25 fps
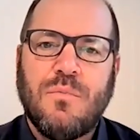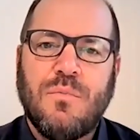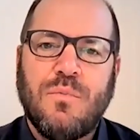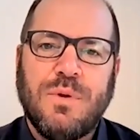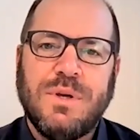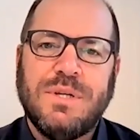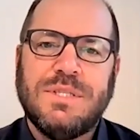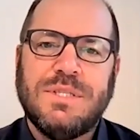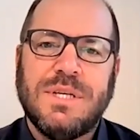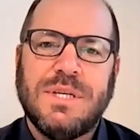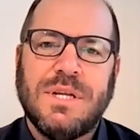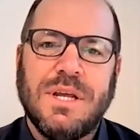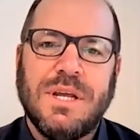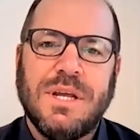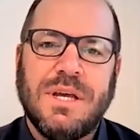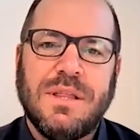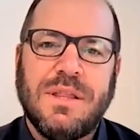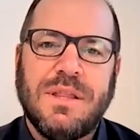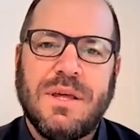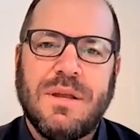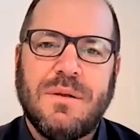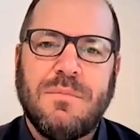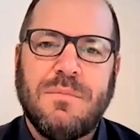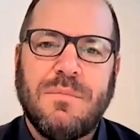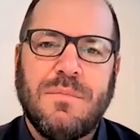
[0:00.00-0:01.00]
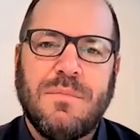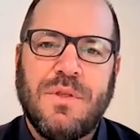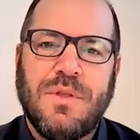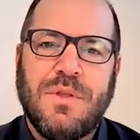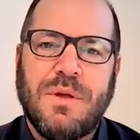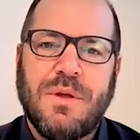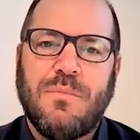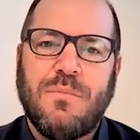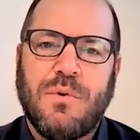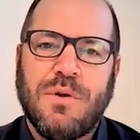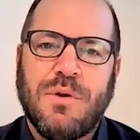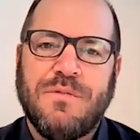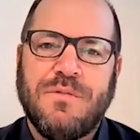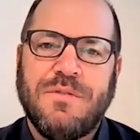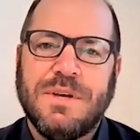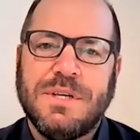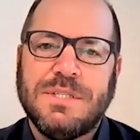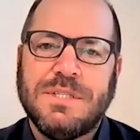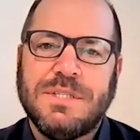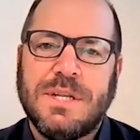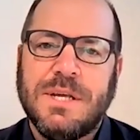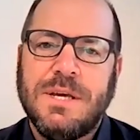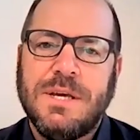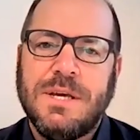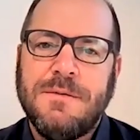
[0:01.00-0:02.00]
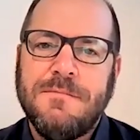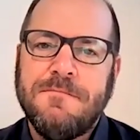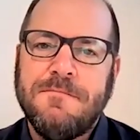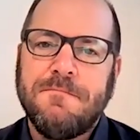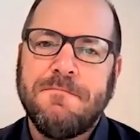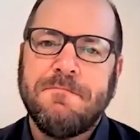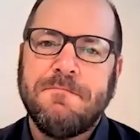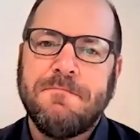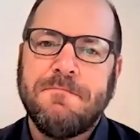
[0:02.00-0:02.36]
recently than previously?